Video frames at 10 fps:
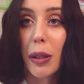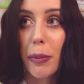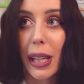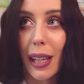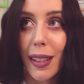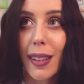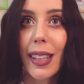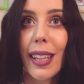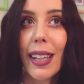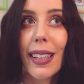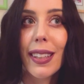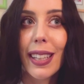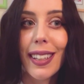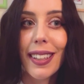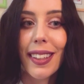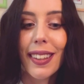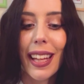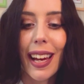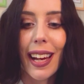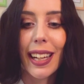the main thing I think
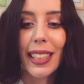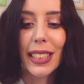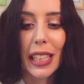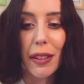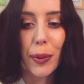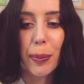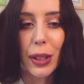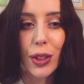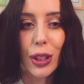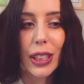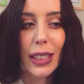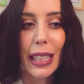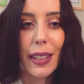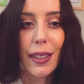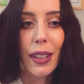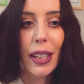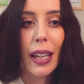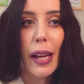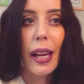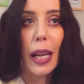that I save on Pinterest and
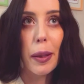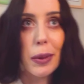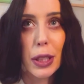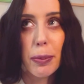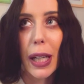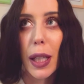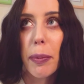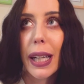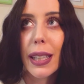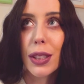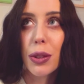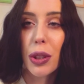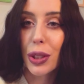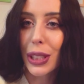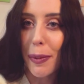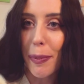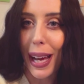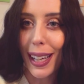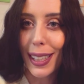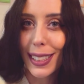am inspired by is crochet
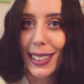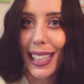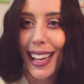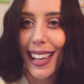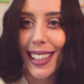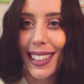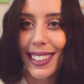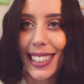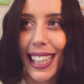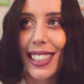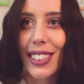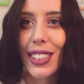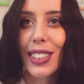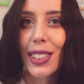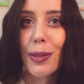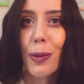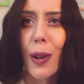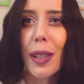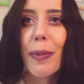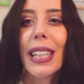bags, and I just
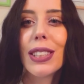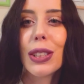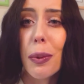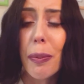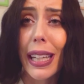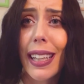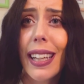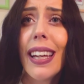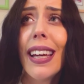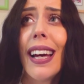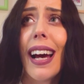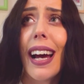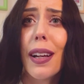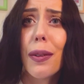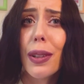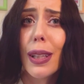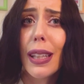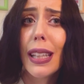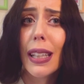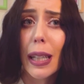want to make so many. I really
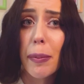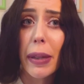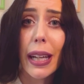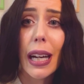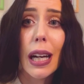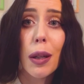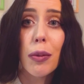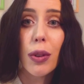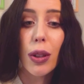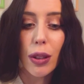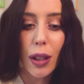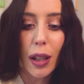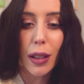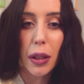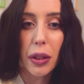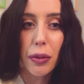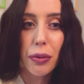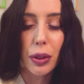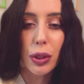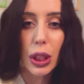think I might have a lot in the
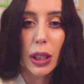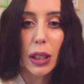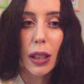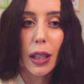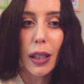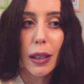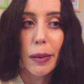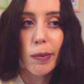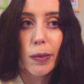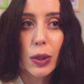future, um,